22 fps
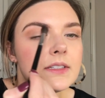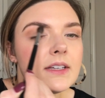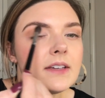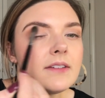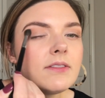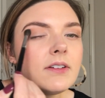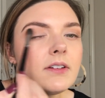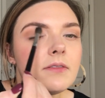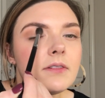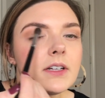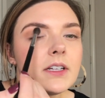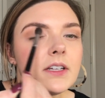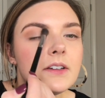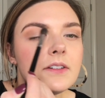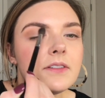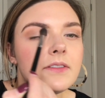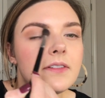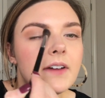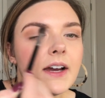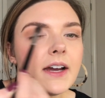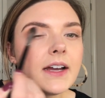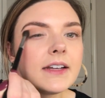even when you
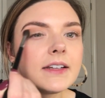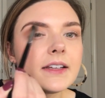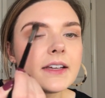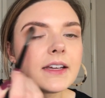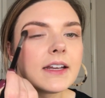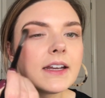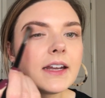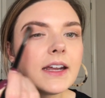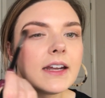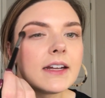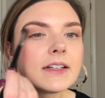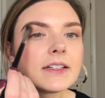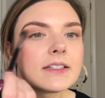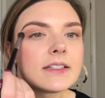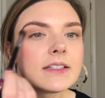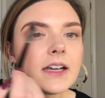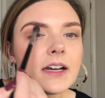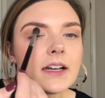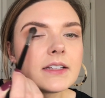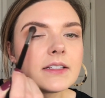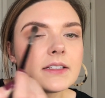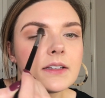find like an
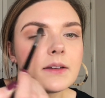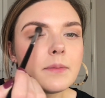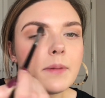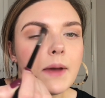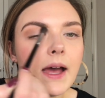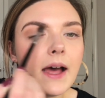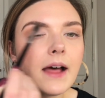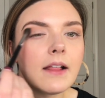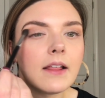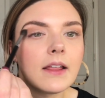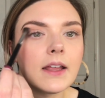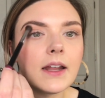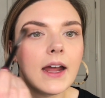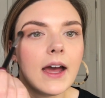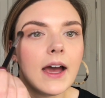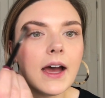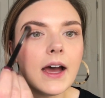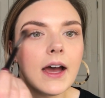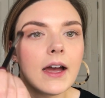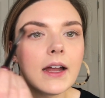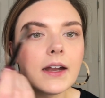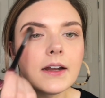Anastasia palette
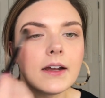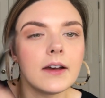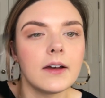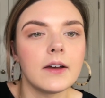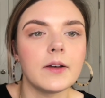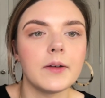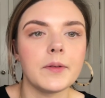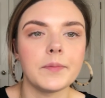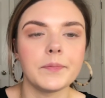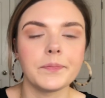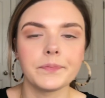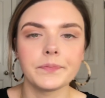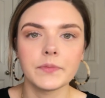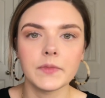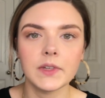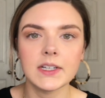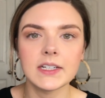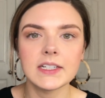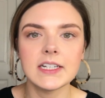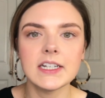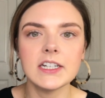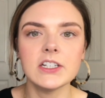at um,
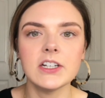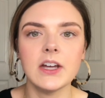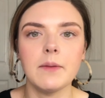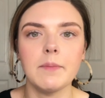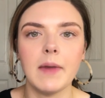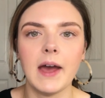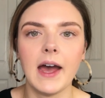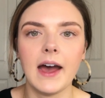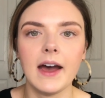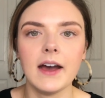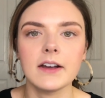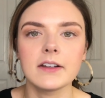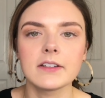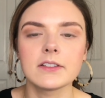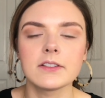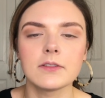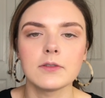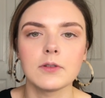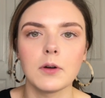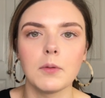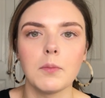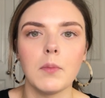like TJ Maxx
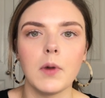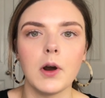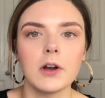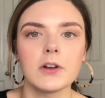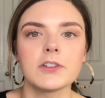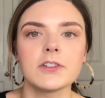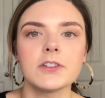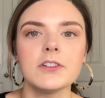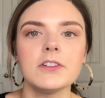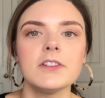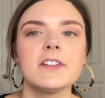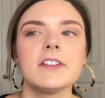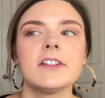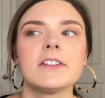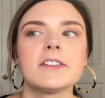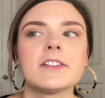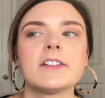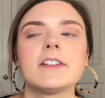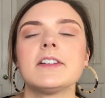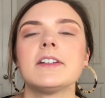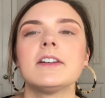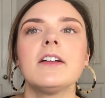or Marshalls, they're
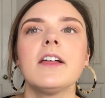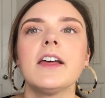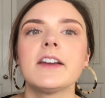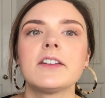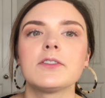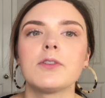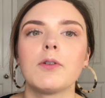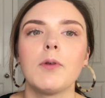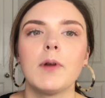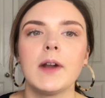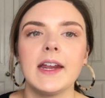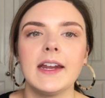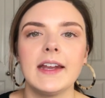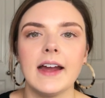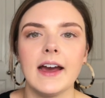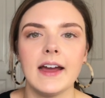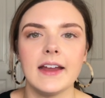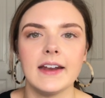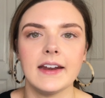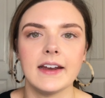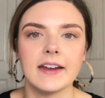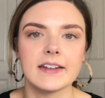still like
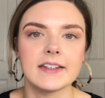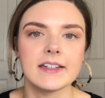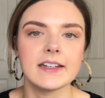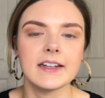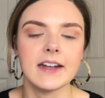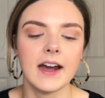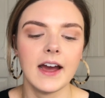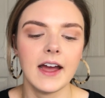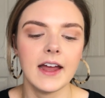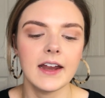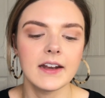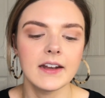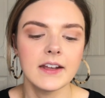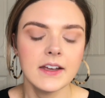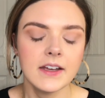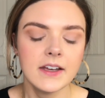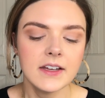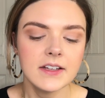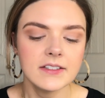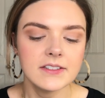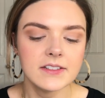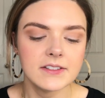$29.99.
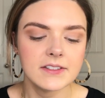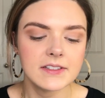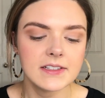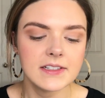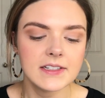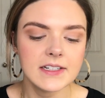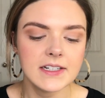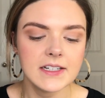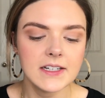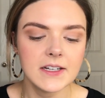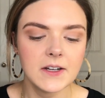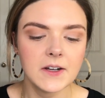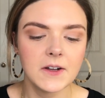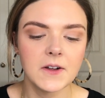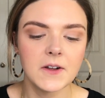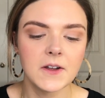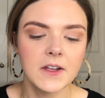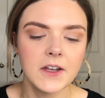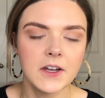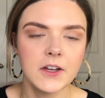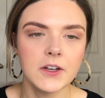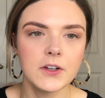So still,
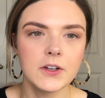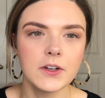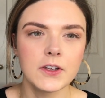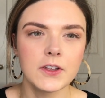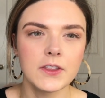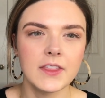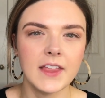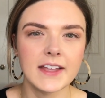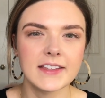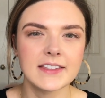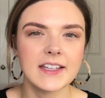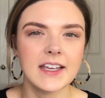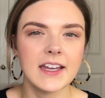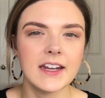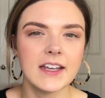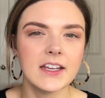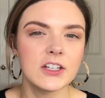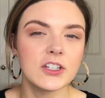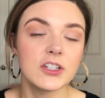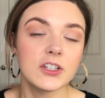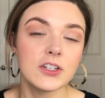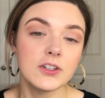that's
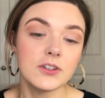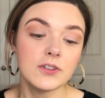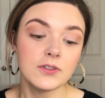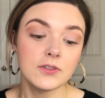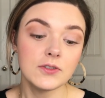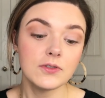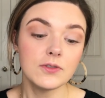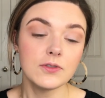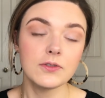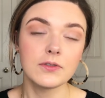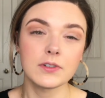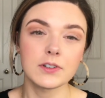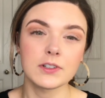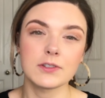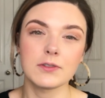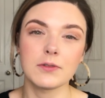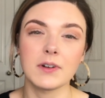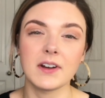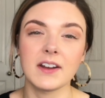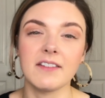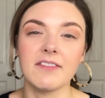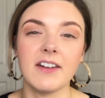getting two for
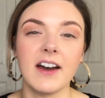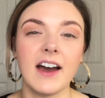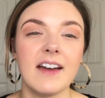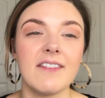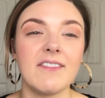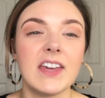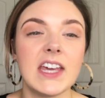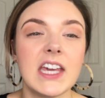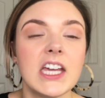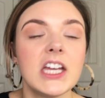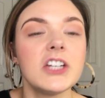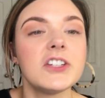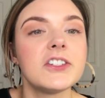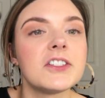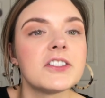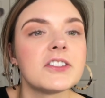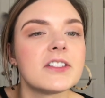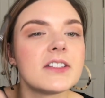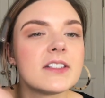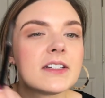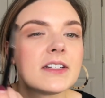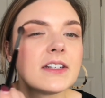25 each. You're
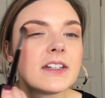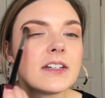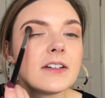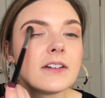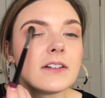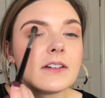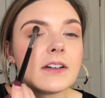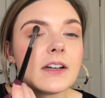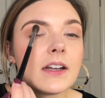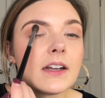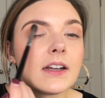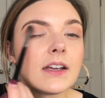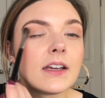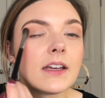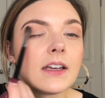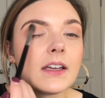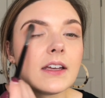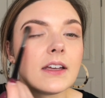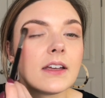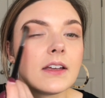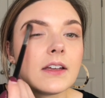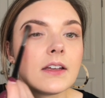still
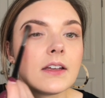getting